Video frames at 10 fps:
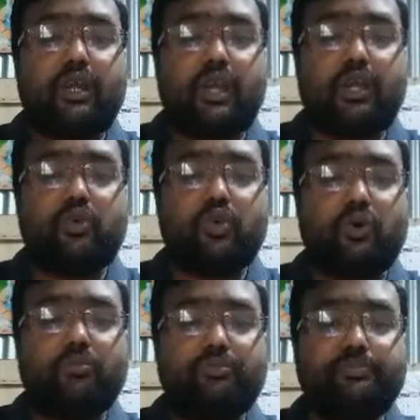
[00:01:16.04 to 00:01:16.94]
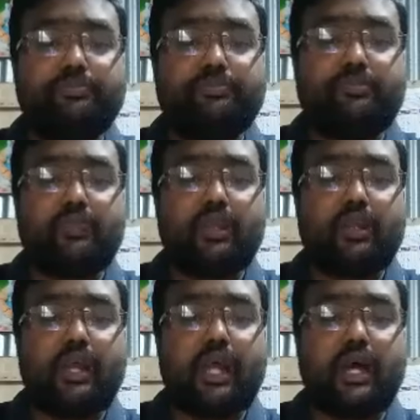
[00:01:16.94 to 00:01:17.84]
in Rome
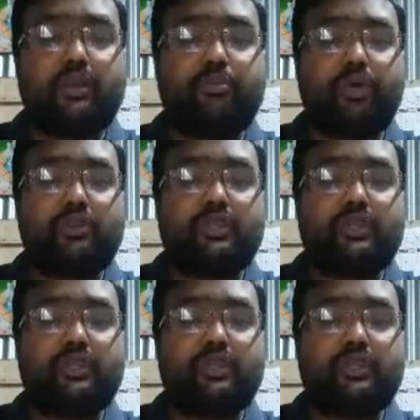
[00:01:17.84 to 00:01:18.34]
and brought